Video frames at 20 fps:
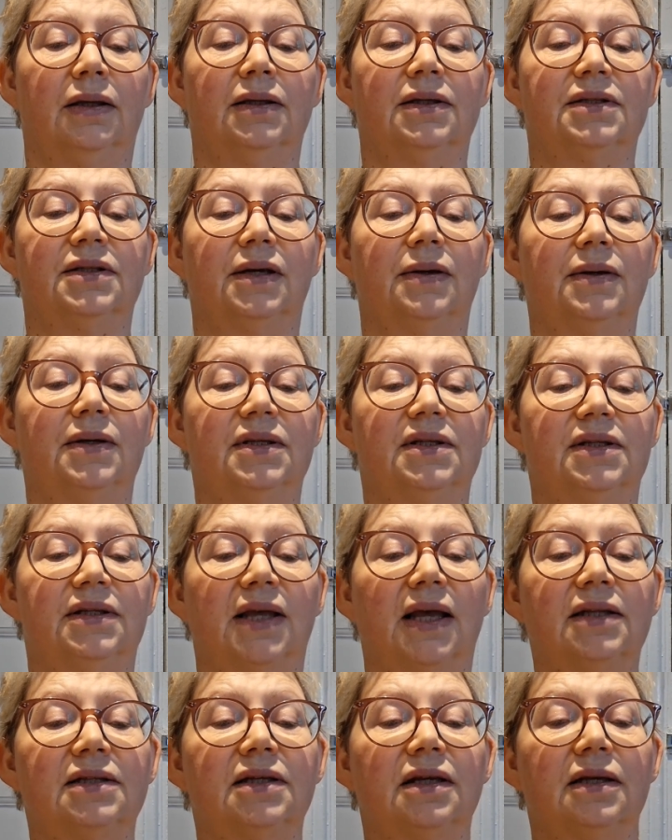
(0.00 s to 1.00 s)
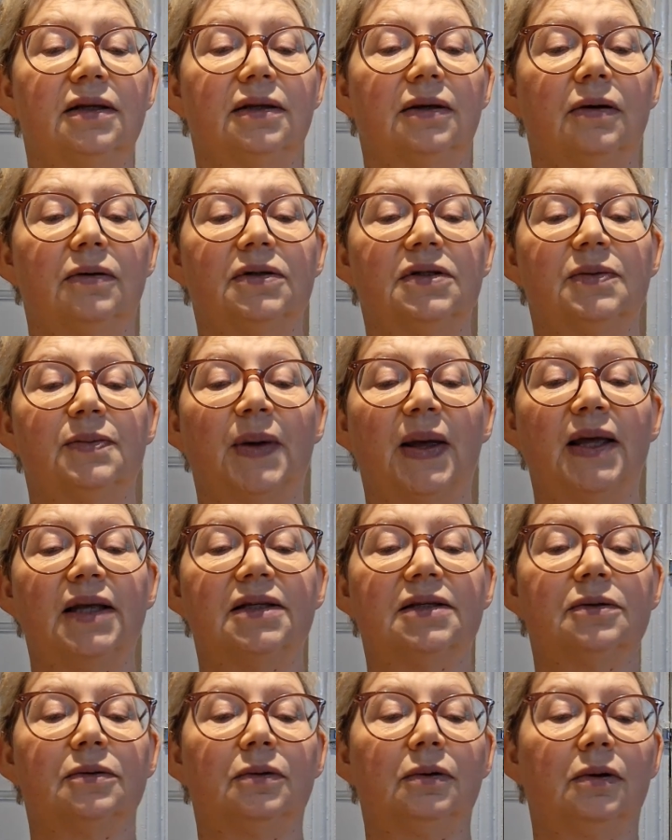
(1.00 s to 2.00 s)
So you scatter onto bare
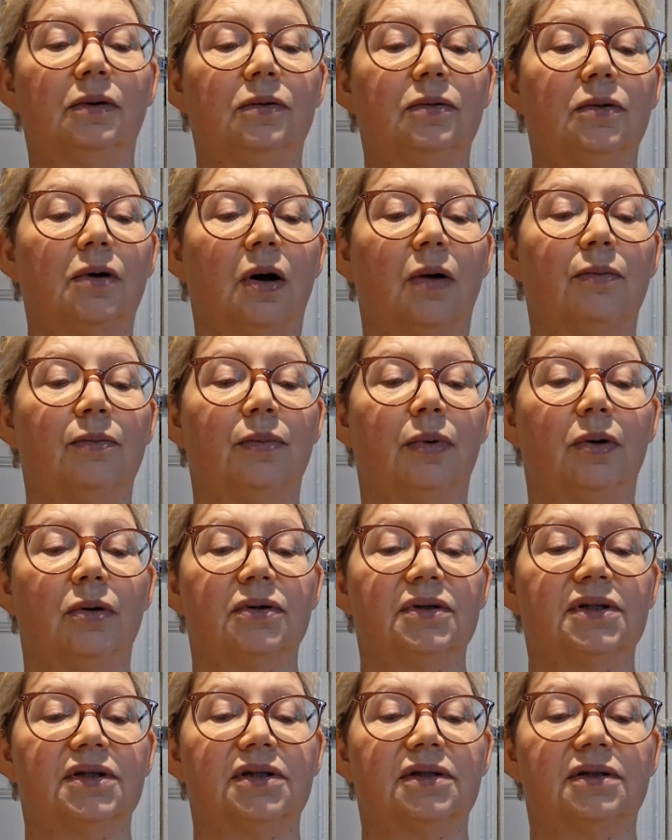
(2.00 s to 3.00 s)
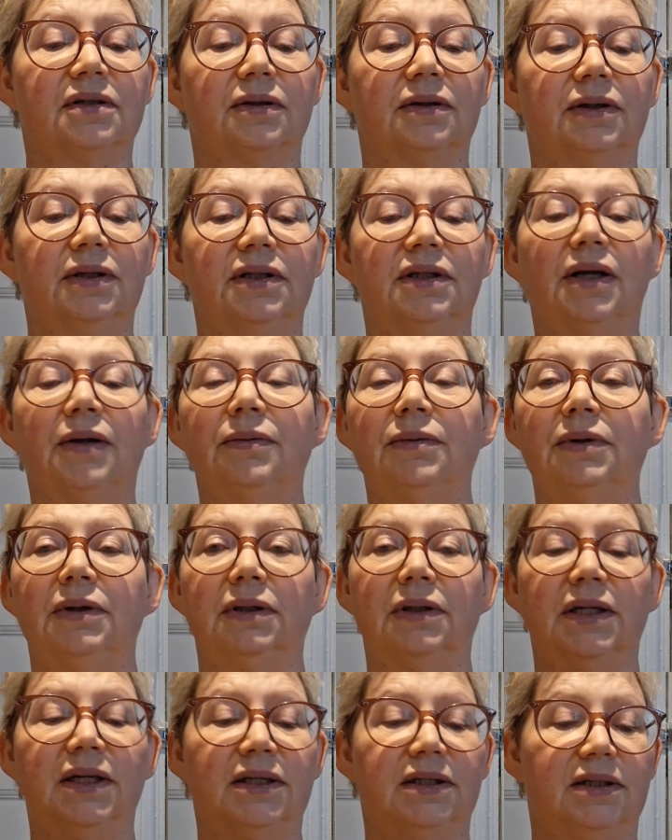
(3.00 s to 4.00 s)
soil or compost. You
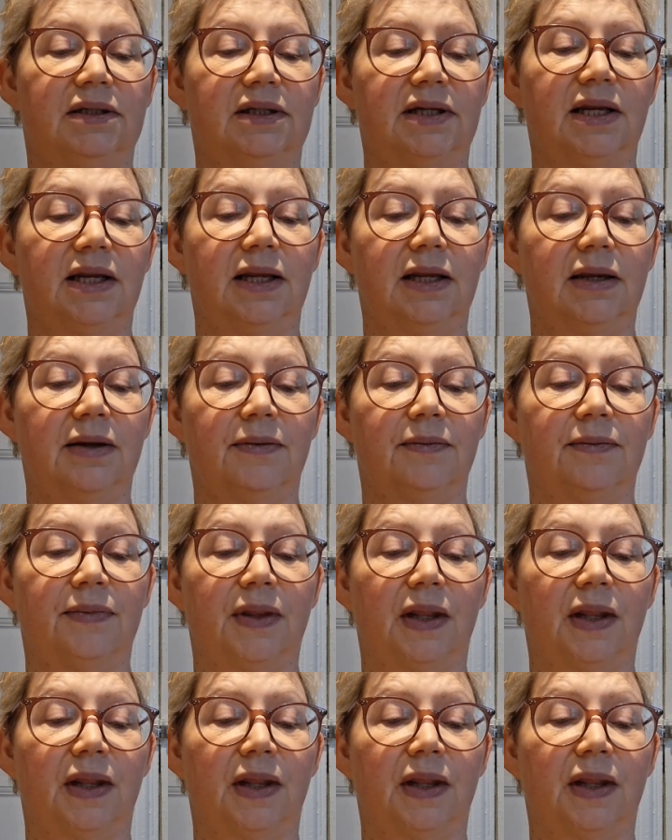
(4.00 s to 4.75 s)
don't need to dig,